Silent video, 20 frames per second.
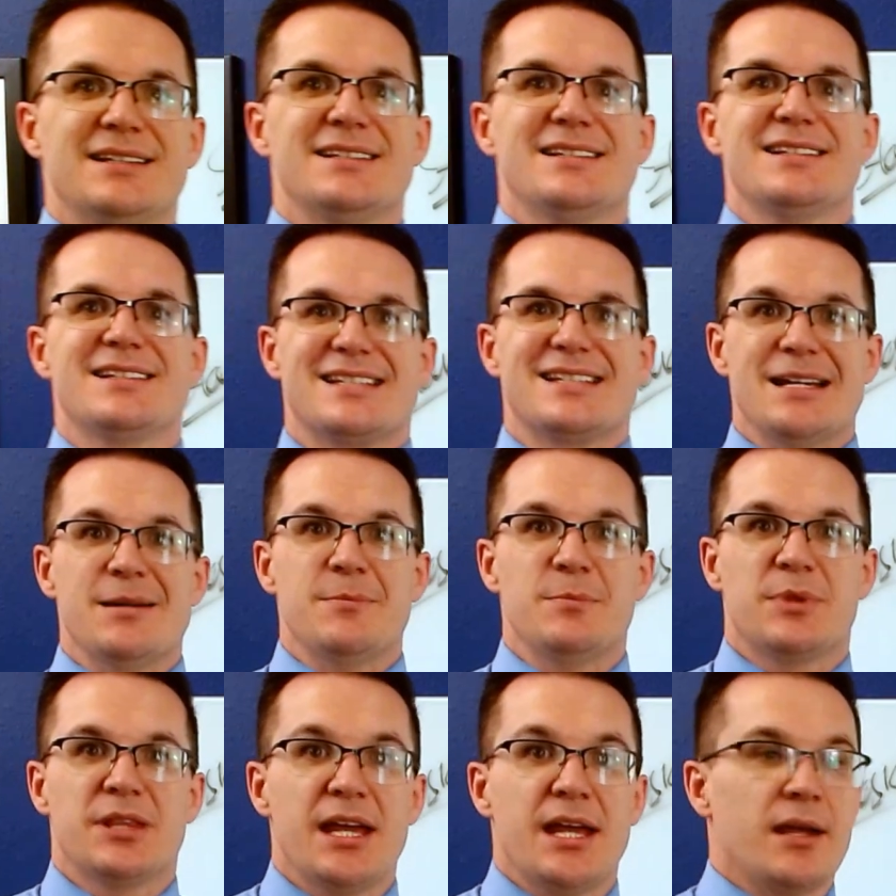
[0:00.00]

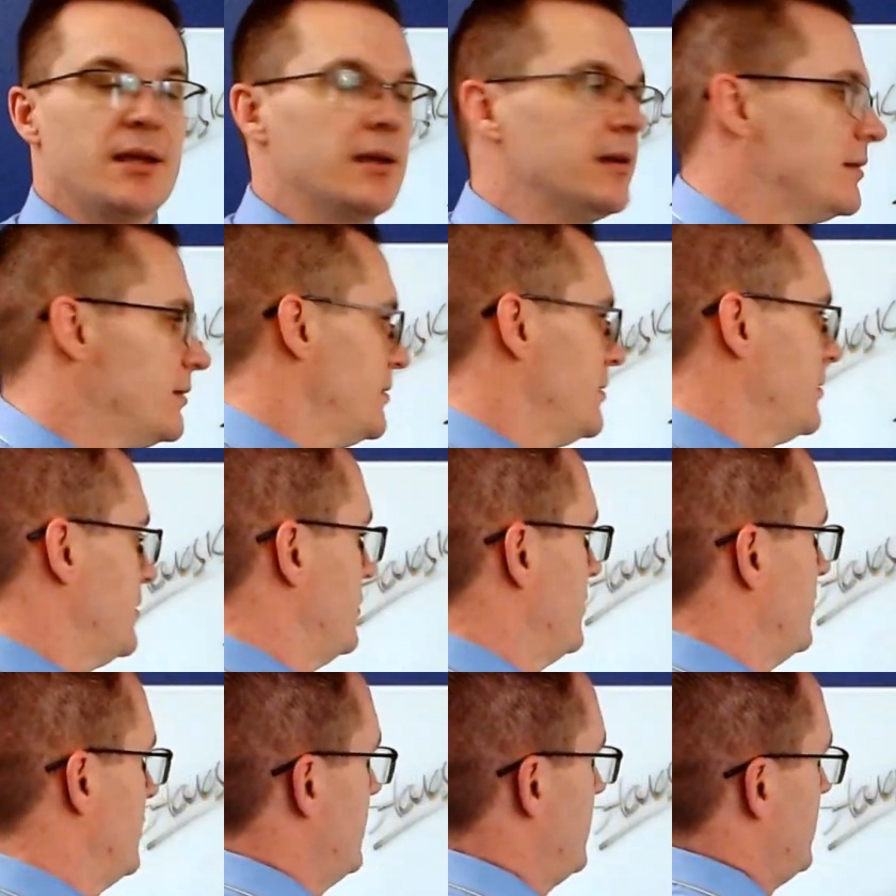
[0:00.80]
Same thing.
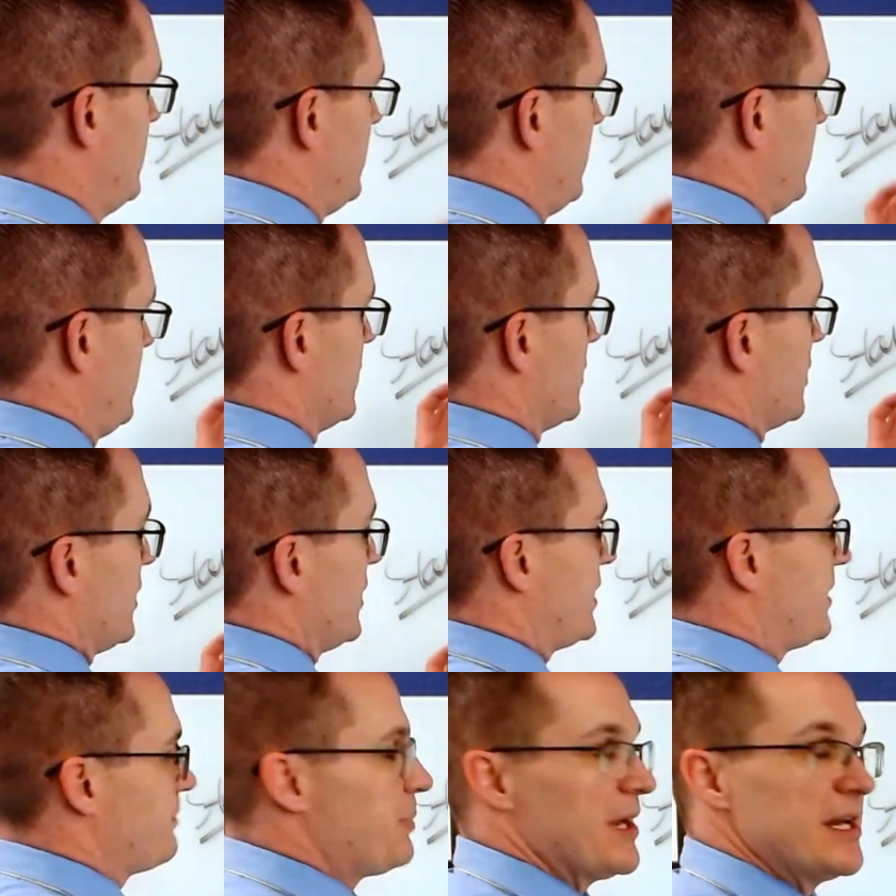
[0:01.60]
Going
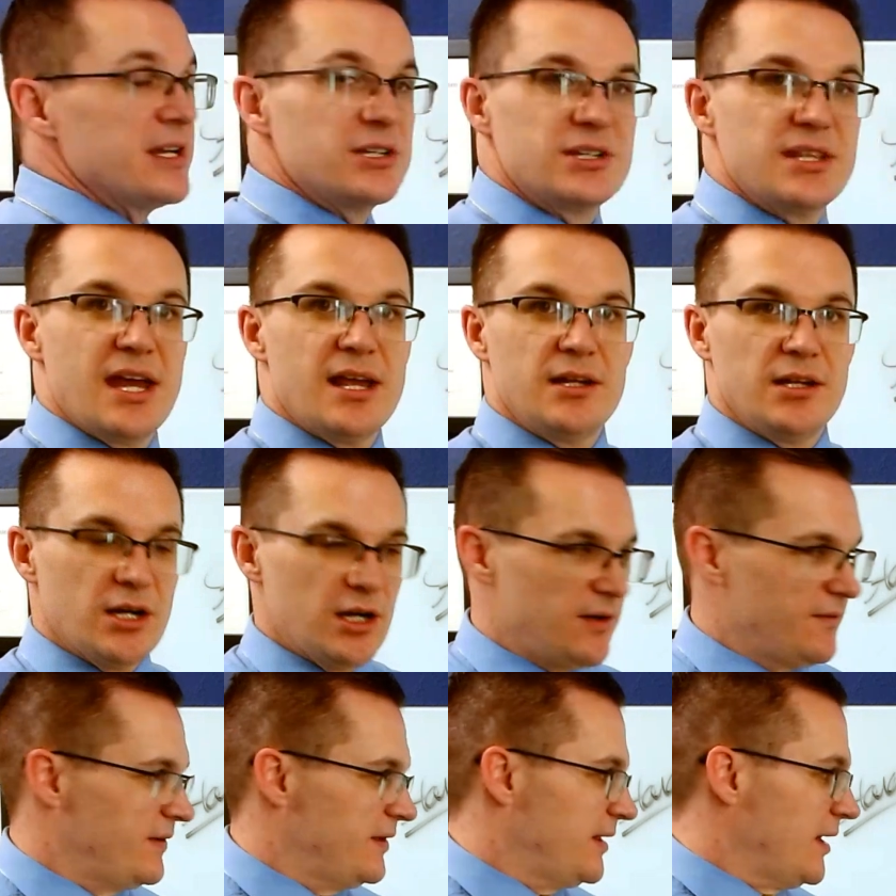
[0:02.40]
to pinch that
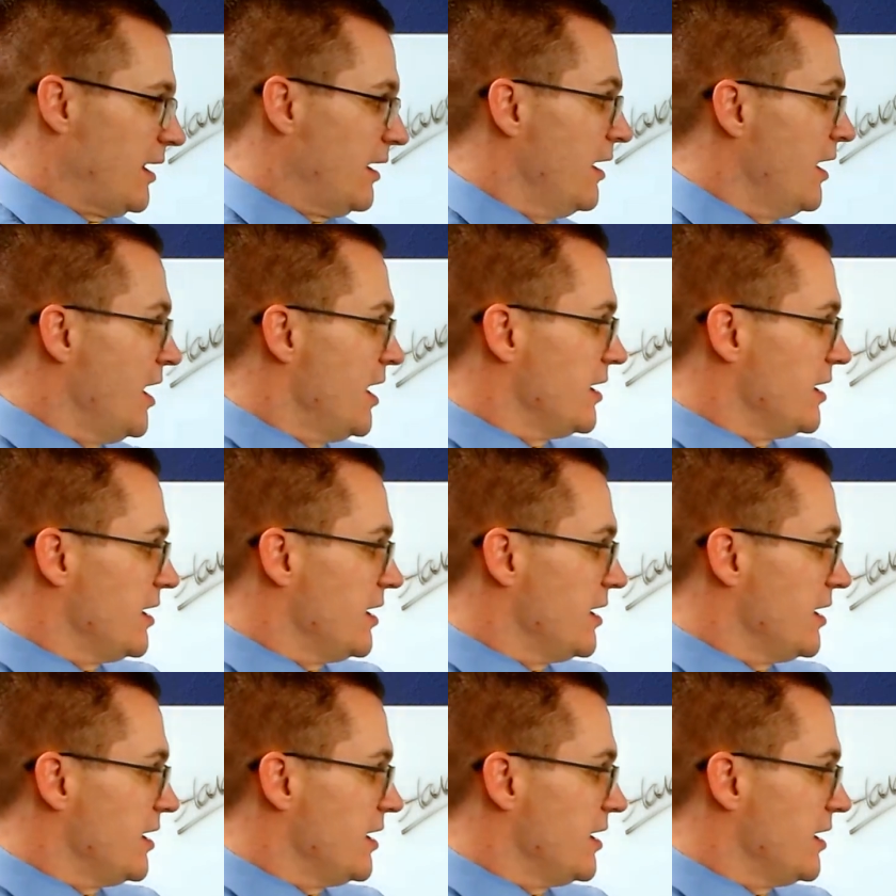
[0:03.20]
nerve in there.